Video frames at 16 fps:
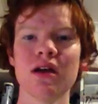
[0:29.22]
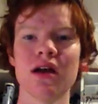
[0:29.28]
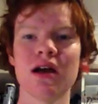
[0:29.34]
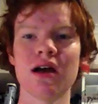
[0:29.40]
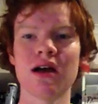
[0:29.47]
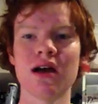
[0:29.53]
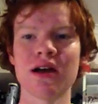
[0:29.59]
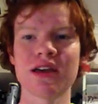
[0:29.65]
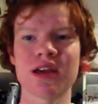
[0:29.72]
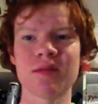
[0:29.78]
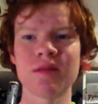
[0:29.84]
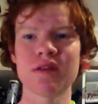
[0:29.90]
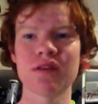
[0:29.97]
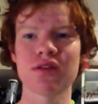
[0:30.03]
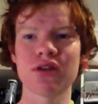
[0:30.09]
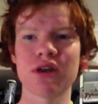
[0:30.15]

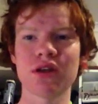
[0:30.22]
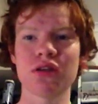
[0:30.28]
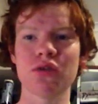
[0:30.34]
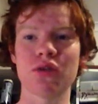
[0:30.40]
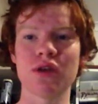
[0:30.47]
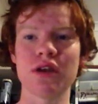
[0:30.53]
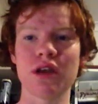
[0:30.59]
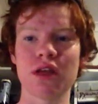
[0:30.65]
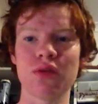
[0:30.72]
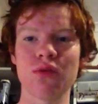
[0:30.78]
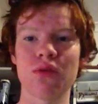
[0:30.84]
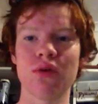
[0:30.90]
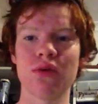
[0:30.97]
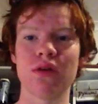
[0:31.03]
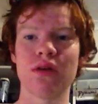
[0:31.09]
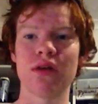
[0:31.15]
Coming soon, I'll do another
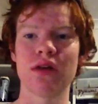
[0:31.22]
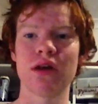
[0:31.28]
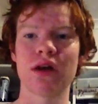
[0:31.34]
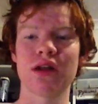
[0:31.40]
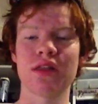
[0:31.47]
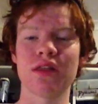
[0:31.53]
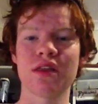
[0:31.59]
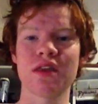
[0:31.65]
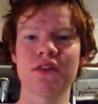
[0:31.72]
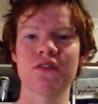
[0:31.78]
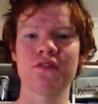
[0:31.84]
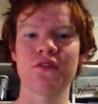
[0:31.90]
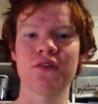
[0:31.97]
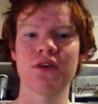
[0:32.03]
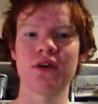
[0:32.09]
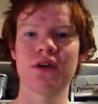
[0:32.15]
one of these
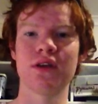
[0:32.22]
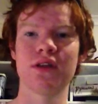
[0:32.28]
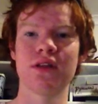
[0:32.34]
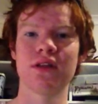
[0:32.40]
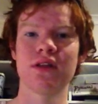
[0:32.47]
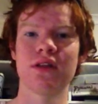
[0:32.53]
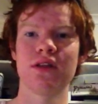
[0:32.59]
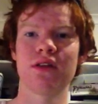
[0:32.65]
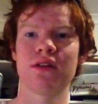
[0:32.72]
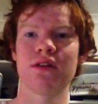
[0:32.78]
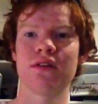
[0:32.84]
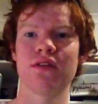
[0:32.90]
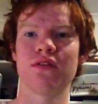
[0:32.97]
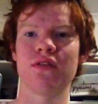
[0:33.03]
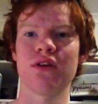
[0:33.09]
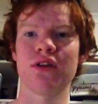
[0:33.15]
for
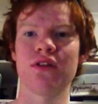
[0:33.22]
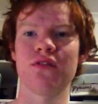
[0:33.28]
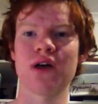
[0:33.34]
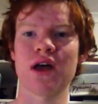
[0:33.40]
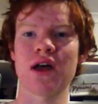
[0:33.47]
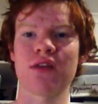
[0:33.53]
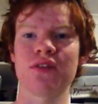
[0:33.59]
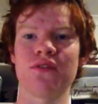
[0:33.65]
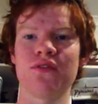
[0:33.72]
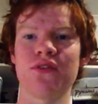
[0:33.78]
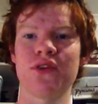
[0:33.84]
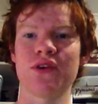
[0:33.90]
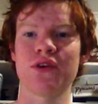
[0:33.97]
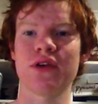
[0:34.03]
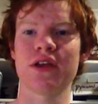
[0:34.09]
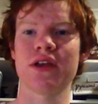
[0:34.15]
the Fast and
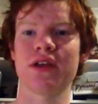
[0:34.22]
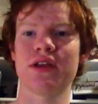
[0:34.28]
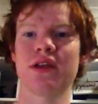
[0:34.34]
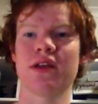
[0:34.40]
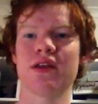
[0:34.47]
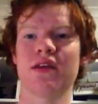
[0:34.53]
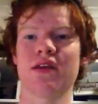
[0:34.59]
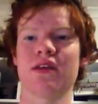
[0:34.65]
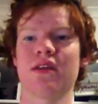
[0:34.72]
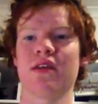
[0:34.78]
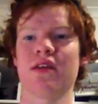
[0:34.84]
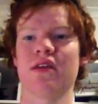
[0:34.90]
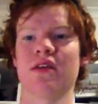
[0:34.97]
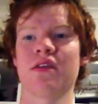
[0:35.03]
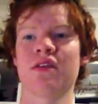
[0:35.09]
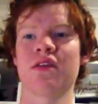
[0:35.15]
Furious,
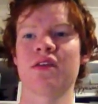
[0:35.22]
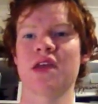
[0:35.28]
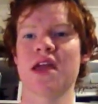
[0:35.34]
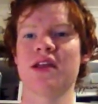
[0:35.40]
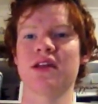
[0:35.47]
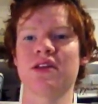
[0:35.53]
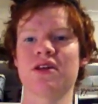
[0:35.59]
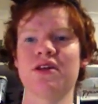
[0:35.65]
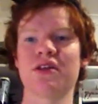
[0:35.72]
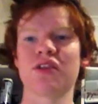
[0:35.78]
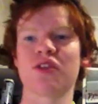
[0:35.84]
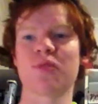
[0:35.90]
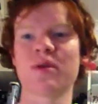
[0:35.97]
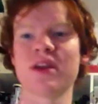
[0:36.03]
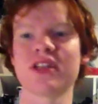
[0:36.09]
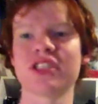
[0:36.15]
his standalone
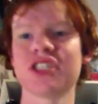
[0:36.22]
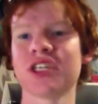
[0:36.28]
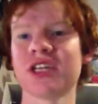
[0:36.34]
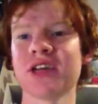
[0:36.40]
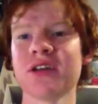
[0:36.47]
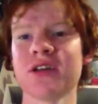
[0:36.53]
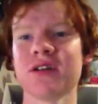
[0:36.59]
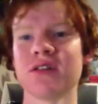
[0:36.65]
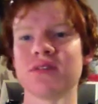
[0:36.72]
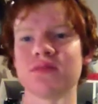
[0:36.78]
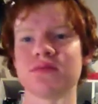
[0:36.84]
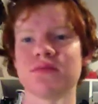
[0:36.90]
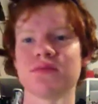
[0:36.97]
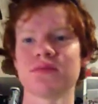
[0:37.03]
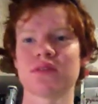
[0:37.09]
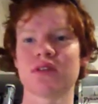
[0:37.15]
expansion,
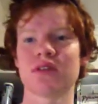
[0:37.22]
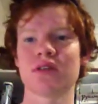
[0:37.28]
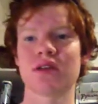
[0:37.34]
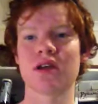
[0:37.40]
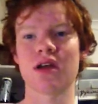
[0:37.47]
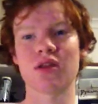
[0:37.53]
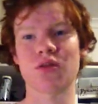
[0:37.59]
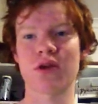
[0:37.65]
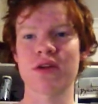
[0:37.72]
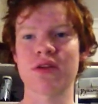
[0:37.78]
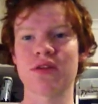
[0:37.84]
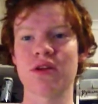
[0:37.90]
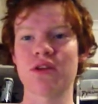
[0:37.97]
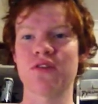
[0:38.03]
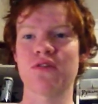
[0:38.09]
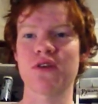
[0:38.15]
otherwise
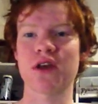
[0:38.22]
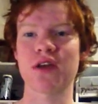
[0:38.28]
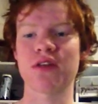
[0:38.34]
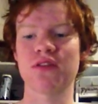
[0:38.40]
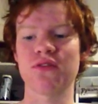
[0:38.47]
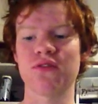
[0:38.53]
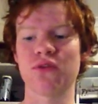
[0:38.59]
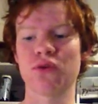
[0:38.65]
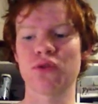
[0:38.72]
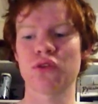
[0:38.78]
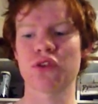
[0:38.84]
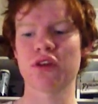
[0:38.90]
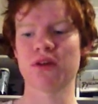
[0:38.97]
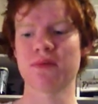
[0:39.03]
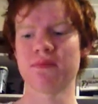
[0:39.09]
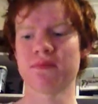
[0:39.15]
known as Fast and
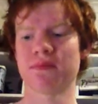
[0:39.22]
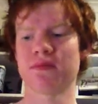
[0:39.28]
Forza.